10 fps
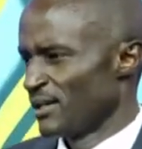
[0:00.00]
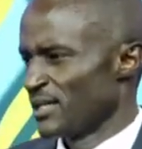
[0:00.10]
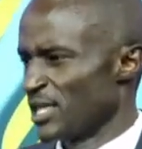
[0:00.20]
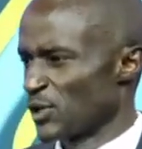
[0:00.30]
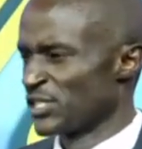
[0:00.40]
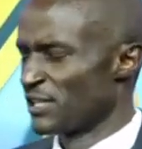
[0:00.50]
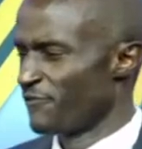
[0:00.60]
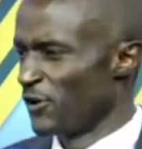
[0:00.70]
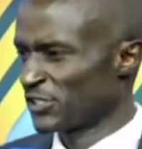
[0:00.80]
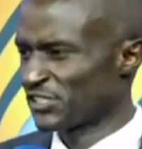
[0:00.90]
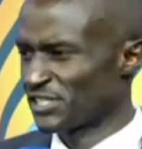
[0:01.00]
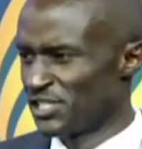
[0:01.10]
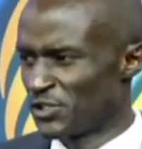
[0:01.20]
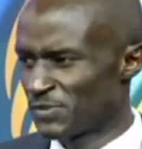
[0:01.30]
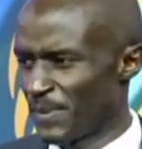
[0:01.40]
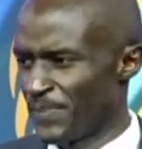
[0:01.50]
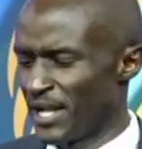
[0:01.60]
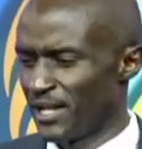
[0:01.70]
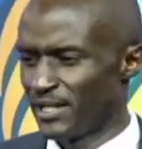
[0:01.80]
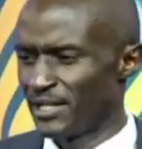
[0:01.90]
that was in the Fox
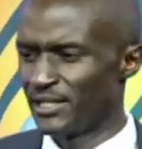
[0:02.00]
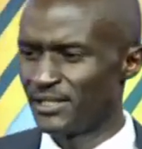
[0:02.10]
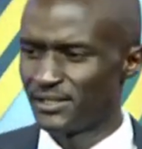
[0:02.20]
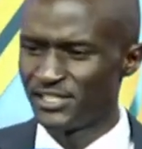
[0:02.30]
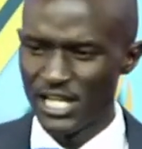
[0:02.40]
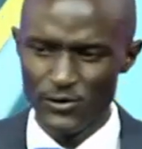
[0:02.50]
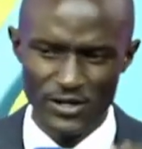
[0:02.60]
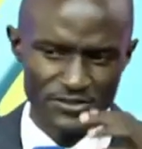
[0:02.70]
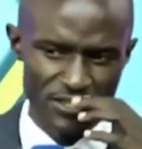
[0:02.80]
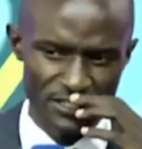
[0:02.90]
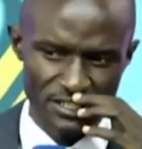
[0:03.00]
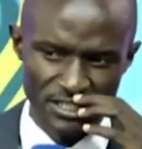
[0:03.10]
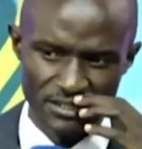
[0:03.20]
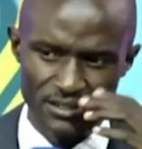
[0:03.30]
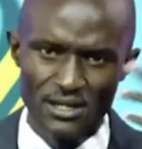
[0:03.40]
newspaper in January 13,